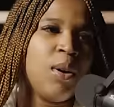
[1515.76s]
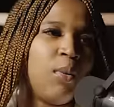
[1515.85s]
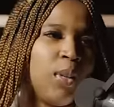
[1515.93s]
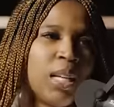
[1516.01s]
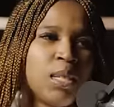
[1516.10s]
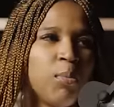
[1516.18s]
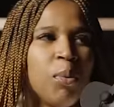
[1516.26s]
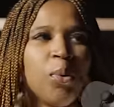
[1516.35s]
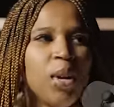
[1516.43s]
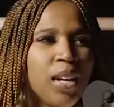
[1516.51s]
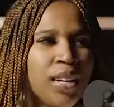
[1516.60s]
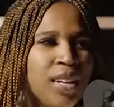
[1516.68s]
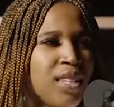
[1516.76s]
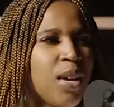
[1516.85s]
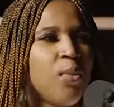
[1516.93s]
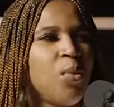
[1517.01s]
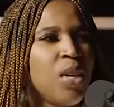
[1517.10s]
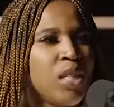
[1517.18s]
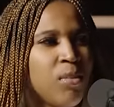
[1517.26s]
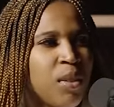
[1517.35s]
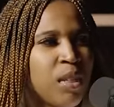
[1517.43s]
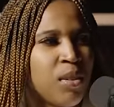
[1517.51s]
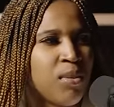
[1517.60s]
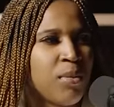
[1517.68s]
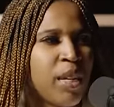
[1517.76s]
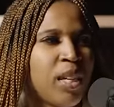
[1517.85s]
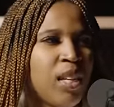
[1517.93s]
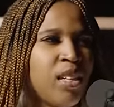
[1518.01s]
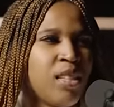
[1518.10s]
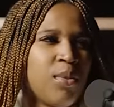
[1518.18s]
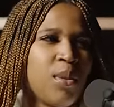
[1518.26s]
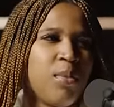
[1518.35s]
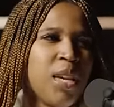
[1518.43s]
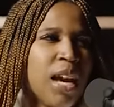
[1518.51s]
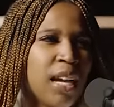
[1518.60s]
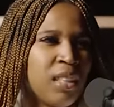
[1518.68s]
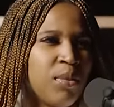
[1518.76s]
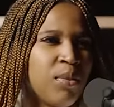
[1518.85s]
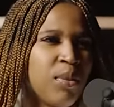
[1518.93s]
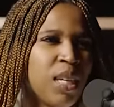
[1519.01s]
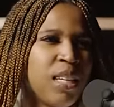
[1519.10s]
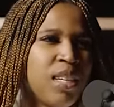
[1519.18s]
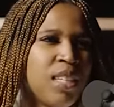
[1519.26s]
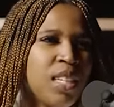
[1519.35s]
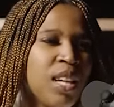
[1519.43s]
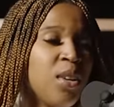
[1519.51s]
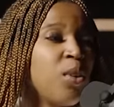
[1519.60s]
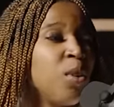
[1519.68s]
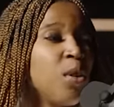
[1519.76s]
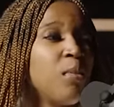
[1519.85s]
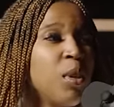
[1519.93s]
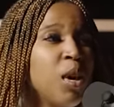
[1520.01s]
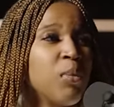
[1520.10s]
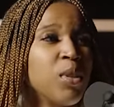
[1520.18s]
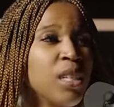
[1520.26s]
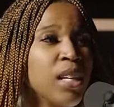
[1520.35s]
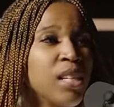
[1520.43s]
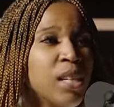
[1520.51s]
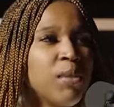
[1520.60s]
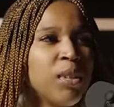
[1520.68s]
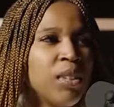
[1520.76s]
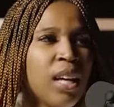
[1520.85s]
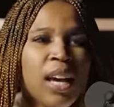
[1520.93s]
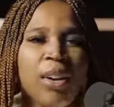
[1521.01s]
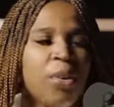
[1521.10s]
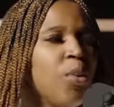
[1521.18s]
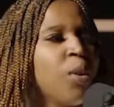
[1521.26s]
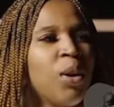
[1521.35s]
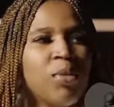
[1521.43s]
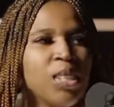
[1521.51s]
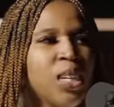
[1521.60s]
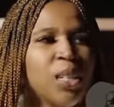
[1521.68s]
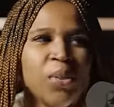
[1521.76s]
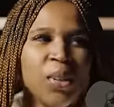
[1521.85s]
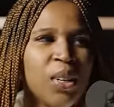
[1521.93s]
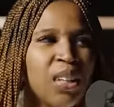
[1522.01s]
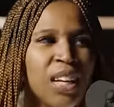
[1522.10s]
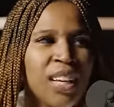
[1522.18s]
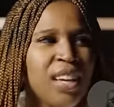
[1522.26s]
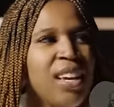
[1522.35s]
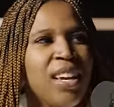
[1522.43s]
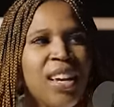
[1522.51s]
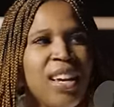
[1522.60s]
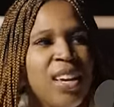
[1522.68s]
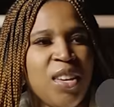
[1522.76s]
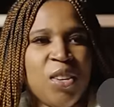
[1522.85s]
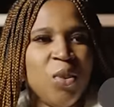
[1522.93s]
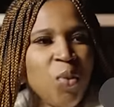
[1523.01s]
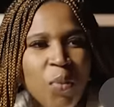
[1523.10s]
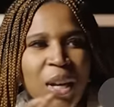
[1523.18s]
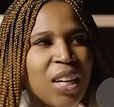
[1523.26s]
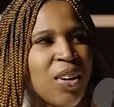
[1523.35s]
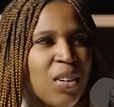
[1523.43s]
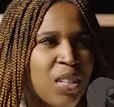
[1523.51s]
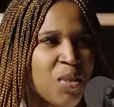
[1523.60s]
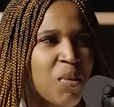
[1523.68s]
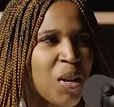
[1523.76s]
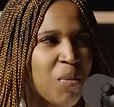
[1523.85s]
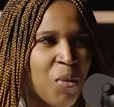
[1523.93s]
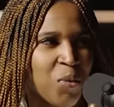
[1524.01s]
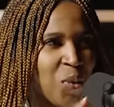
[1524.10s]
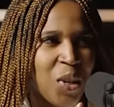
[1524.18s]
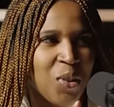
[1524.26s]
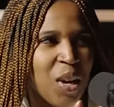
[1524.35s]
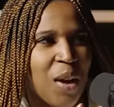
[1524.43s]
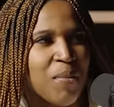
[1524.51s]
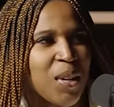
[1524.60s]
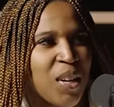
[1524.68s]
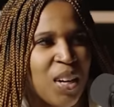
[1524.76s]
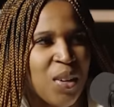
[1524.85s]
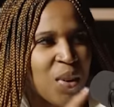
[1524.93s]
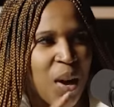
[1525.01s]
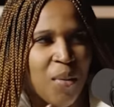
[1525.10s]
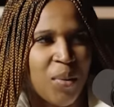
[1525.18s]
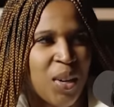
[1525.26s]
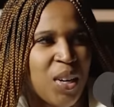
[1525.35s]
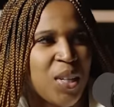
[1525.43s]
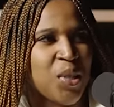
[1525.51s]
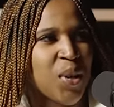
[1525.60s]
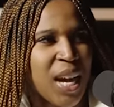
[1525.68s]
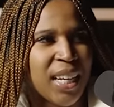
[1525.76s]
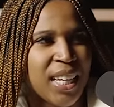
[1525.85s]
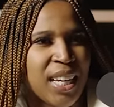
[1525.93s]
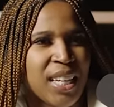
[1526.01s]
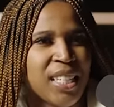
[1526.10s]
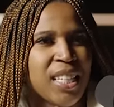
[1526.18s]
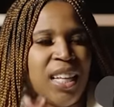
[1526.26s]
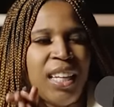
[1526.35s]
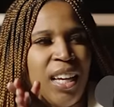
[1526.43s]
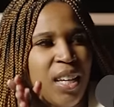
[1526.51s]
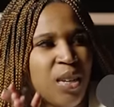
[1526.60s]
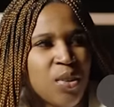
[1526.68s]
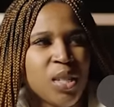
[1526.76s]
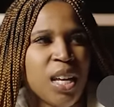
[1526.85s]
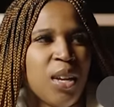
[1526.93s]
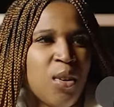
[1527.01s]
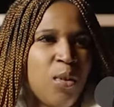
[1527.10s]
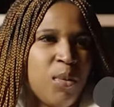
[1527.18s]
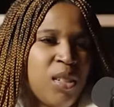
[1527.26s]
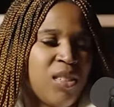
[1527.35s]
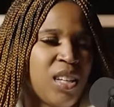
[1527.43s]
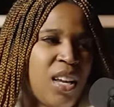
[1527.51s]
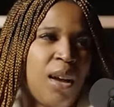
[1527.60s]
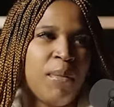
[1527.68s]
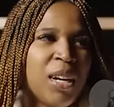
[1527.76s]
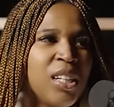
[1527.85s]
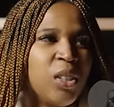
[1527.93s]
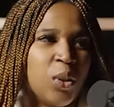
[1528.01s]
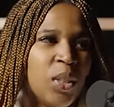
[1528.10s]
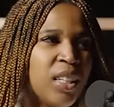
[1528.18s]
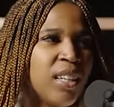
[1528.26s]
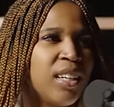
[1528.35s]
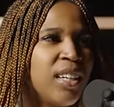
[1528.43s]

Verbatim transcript: well, that's boring because I want to be there for my kids. I want to be active for my kids. And I know your mom was like similar. I had a whole conversation yeah. with her. Like, mm-hmm. you were making all this money before you got married. You got married, you had kids, and then like you stayed home. And she was like, yeah, but I enjoyed it.